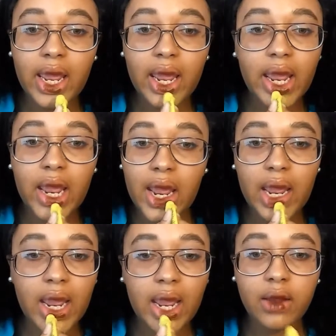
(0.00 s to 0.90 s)
and I'll
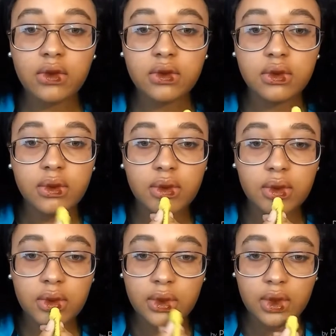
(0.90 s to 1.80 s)
go in with a little,
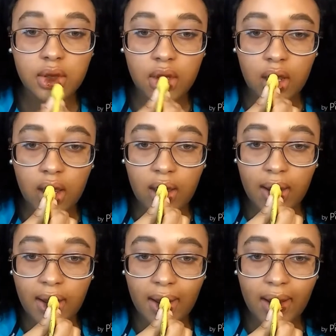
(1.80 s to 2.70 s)
it's a concealer
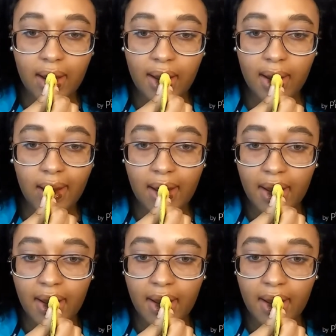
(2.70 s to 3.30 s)
brush, but I mean,